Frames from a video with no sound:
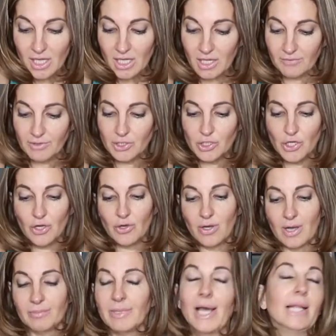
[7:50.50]
Even though
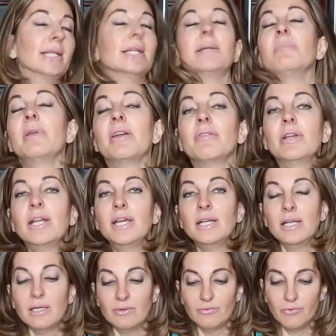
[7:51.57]
I'm not gonna marinate
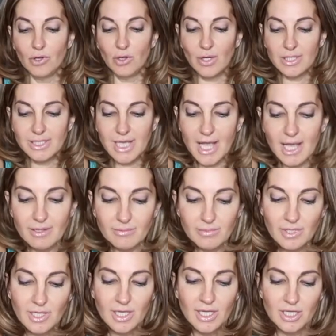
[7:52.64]
it for a long time,
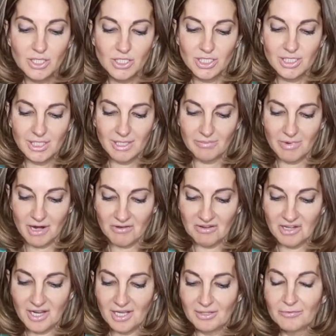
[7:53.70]
it's just gonna
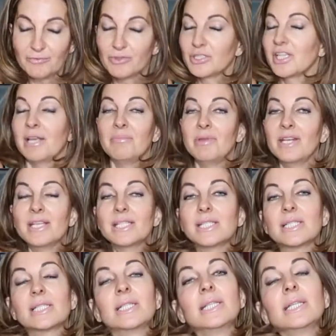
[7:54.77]
marinate for 10 minutes
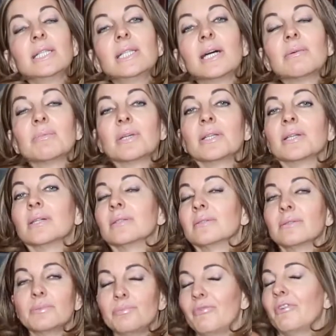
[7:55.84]
until
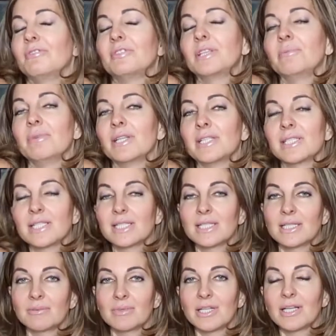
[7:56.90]
15 minutes
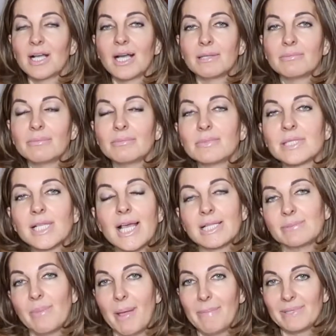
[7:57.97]
until I'm gonna slice
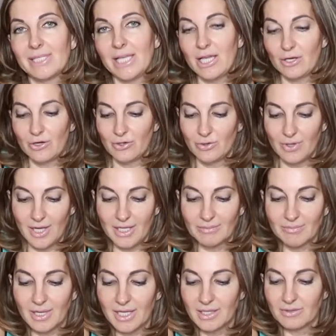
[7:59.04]
my potato and my